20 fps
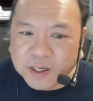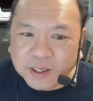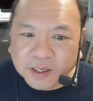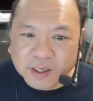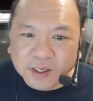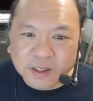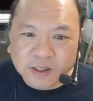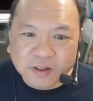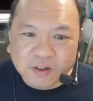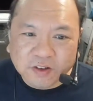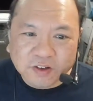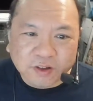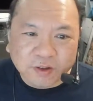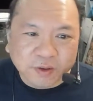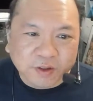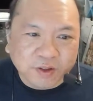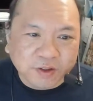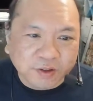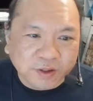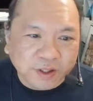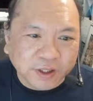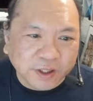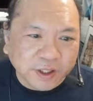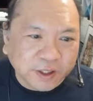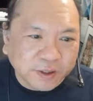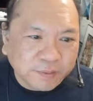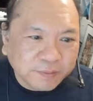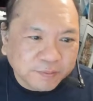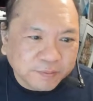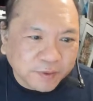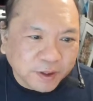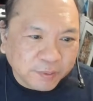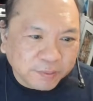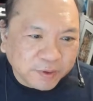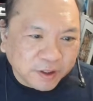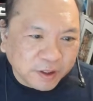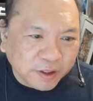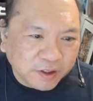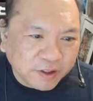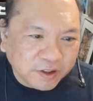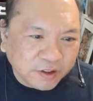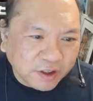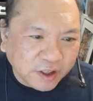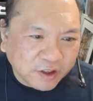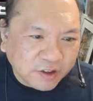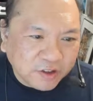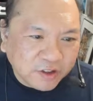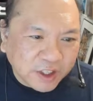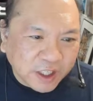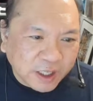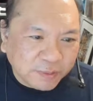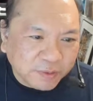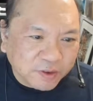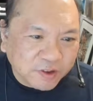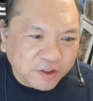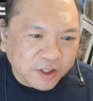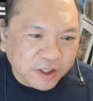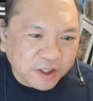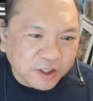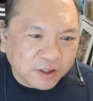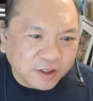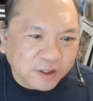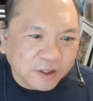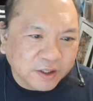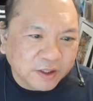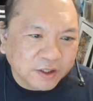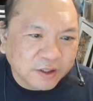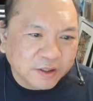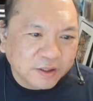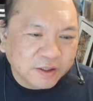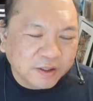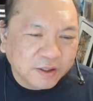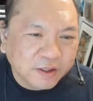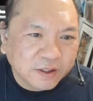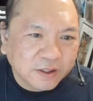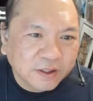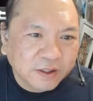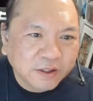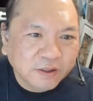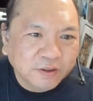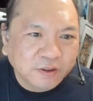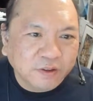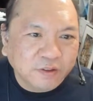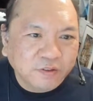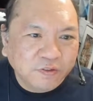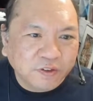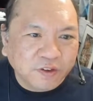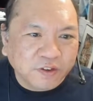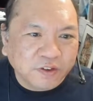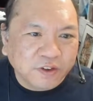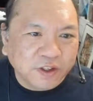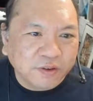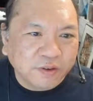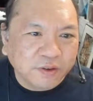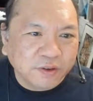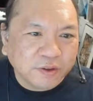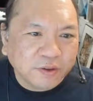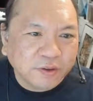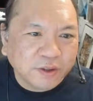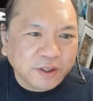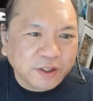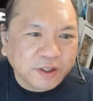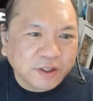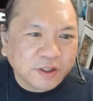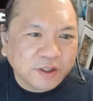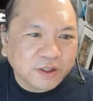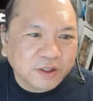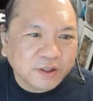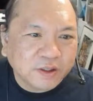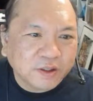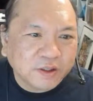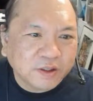and see what's going on. Oops, my Oxcam is down. Let me fix that real quick.